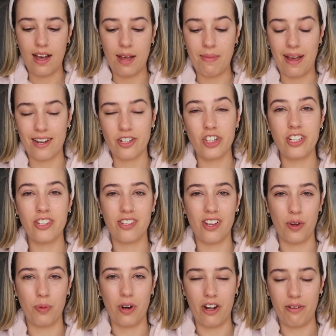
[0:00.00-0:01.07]
I'm actually
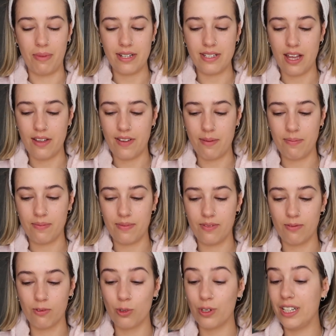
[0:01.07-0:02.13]
so proud of myself. I'm
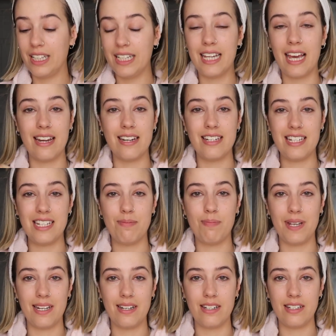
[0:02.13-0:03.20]
really getting
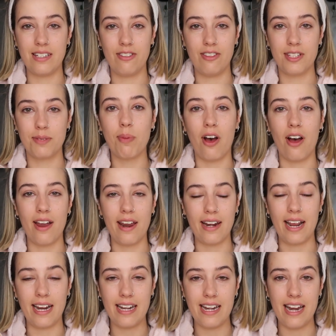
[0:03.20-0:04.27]
deep into this pot,
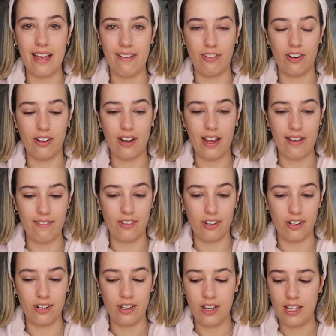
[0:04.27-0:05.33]
and I never
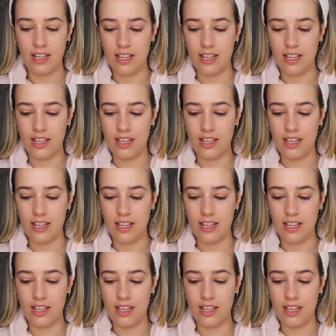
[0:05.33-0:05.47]
ever